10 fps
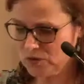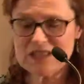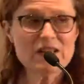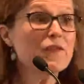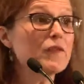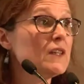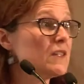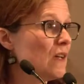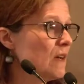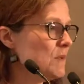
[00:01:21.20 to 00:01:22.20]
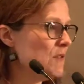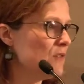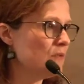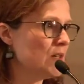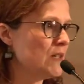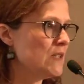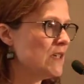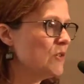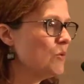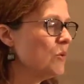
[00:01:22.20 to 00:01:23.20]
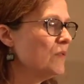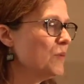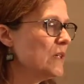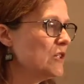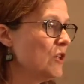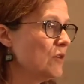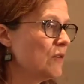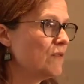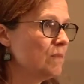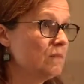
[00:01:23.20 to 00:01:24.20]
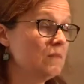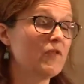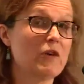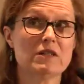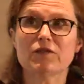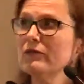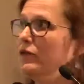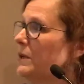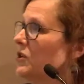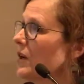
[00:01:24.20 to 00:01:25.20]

different types of psoriasis, all of which look very different from each